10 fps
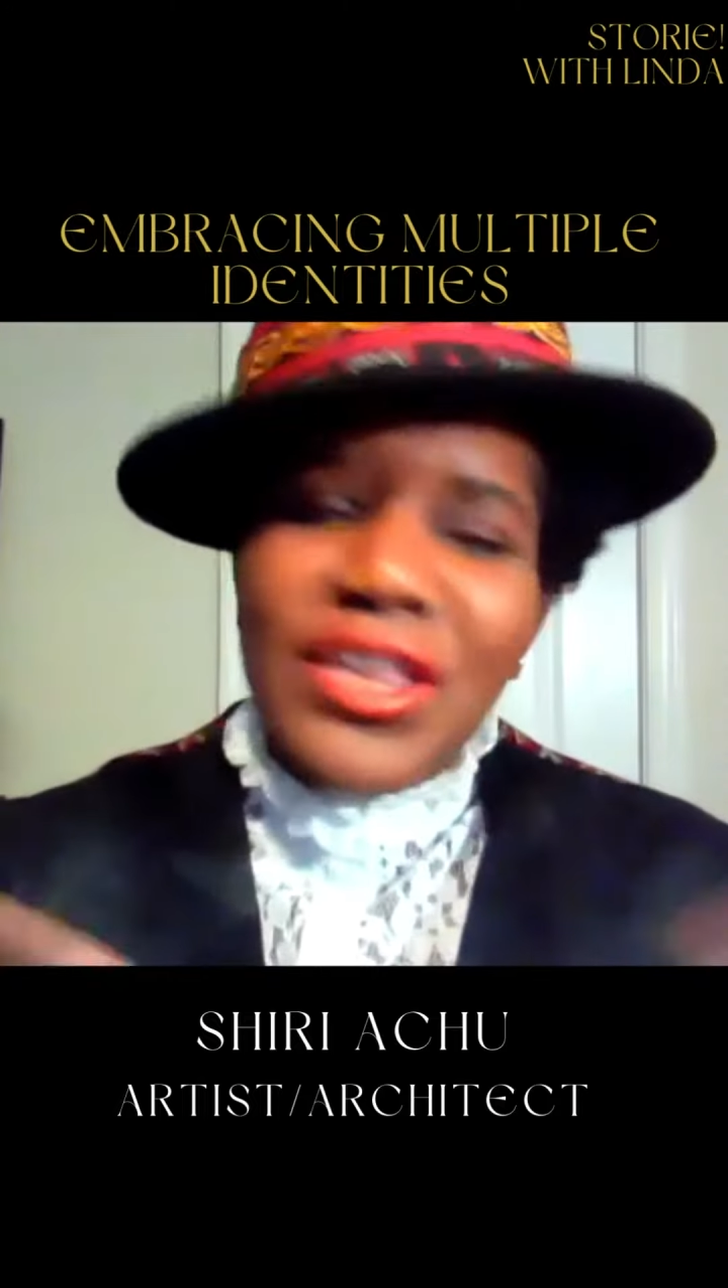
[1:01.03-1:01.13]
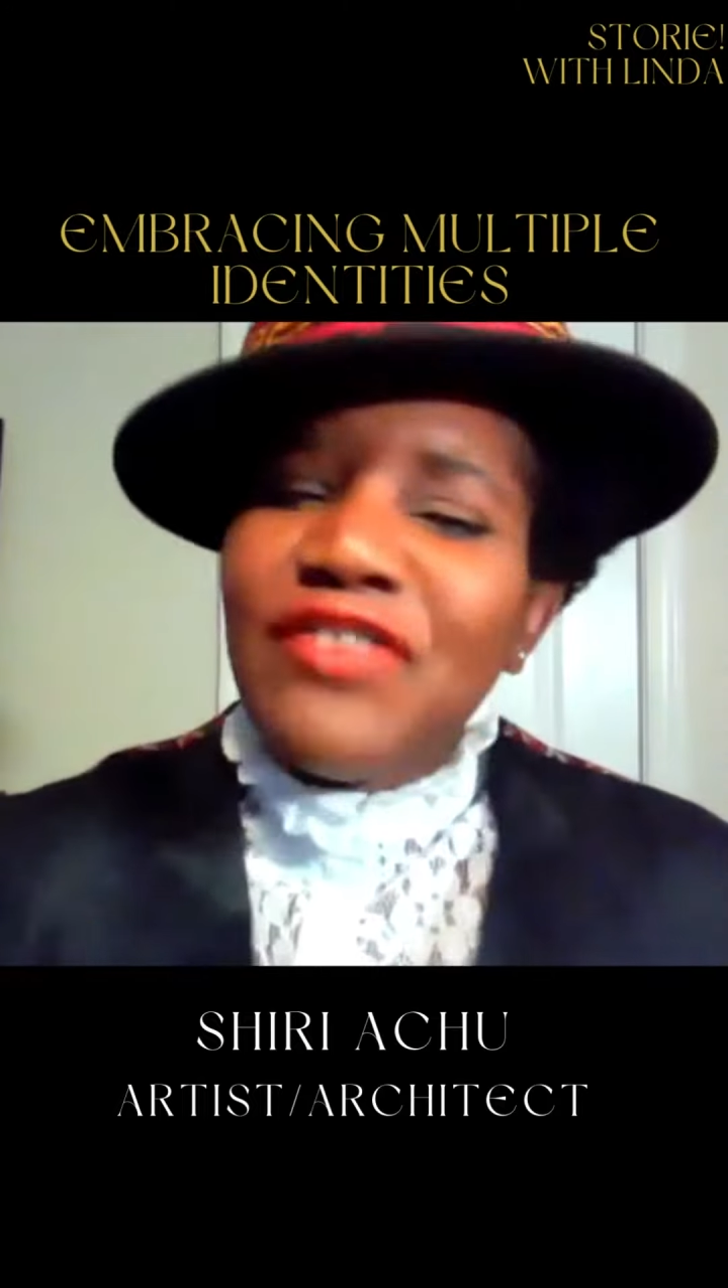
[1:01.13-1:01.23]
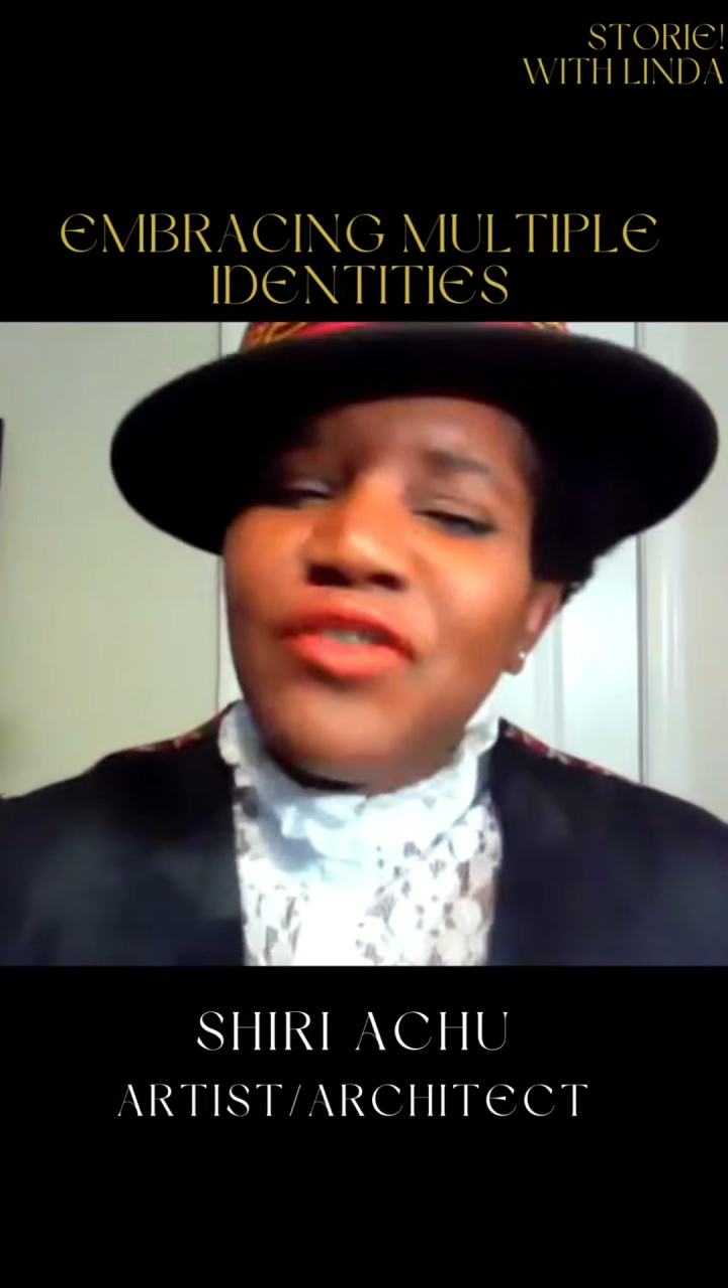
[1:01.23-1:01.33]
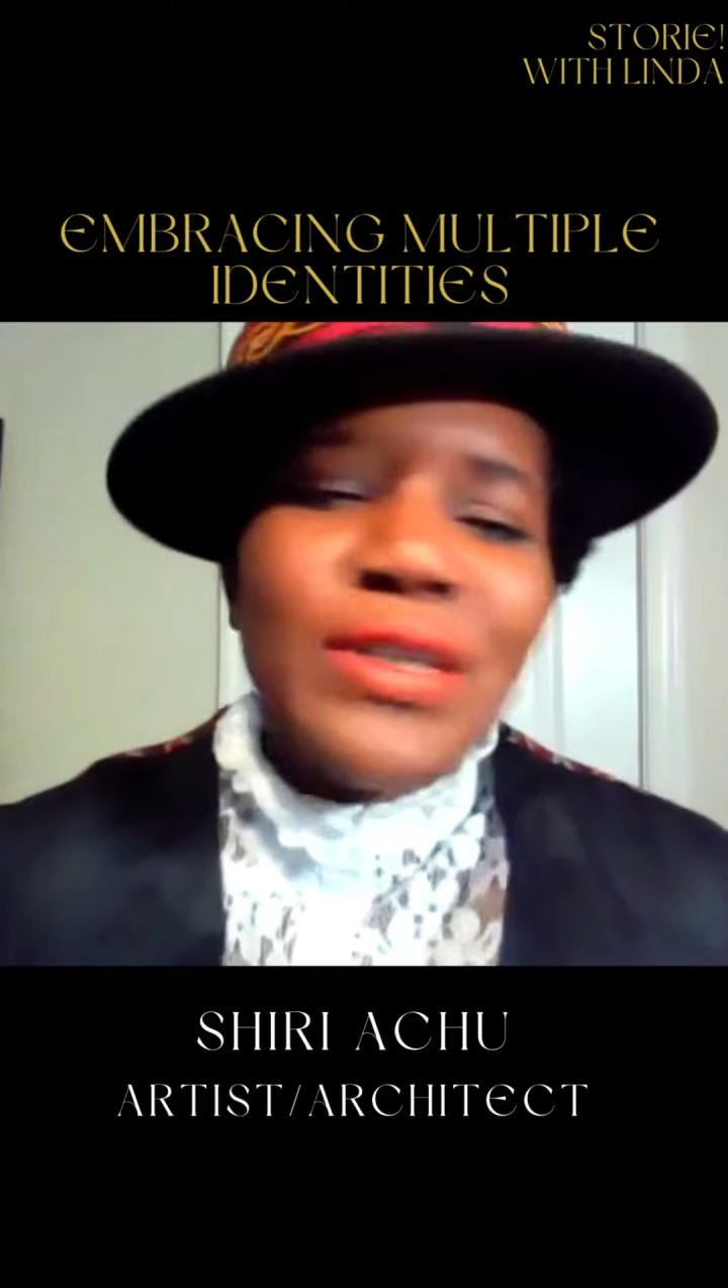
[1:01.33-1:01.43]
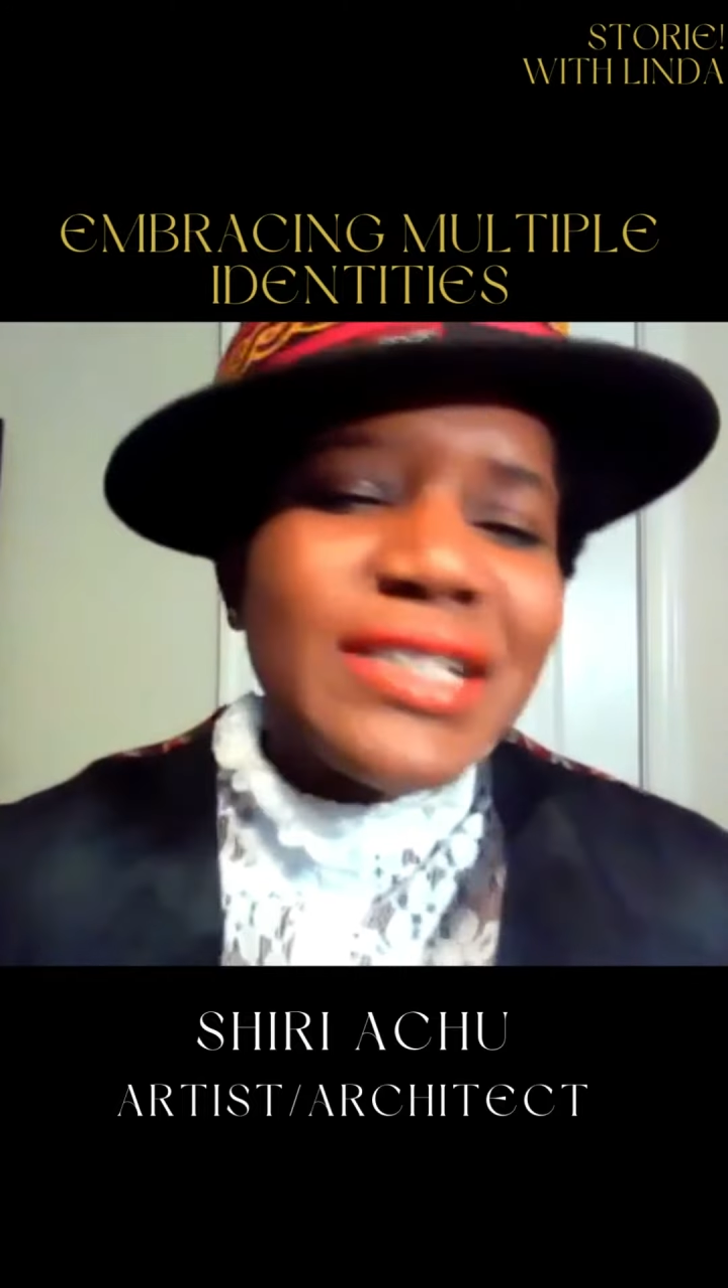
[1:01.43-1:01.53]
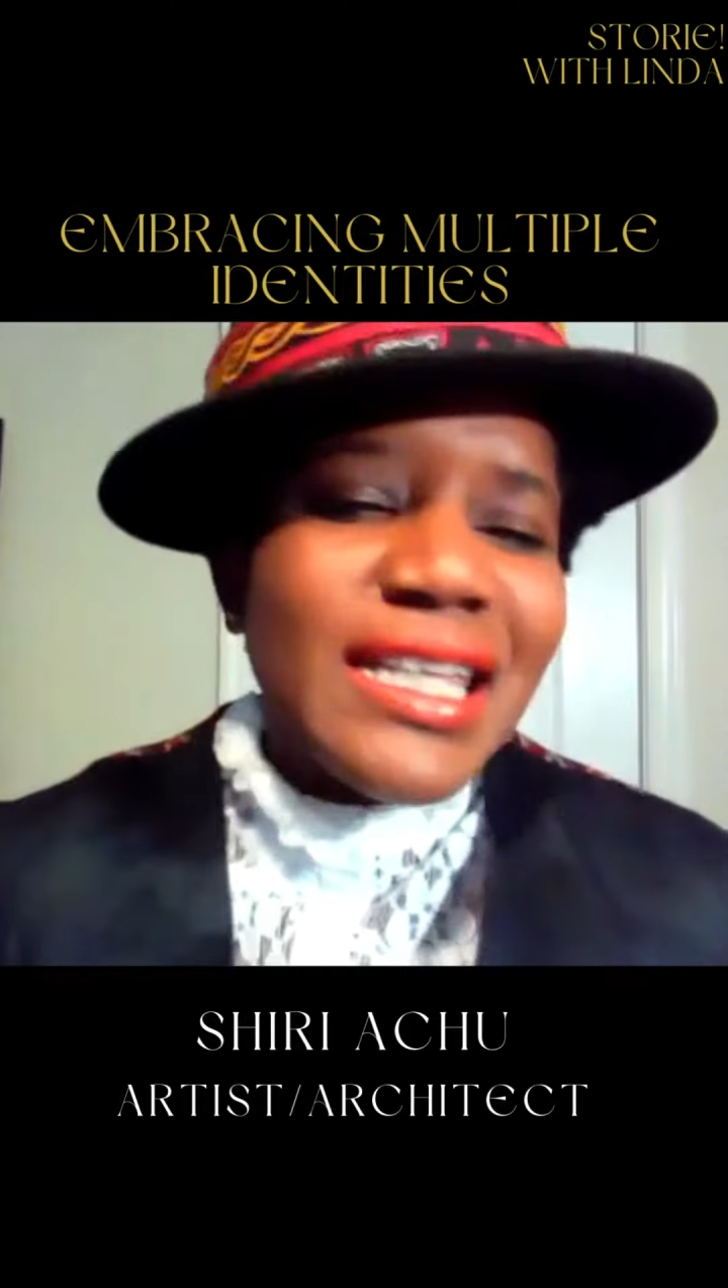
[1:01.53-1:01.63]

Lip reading: So therefore it's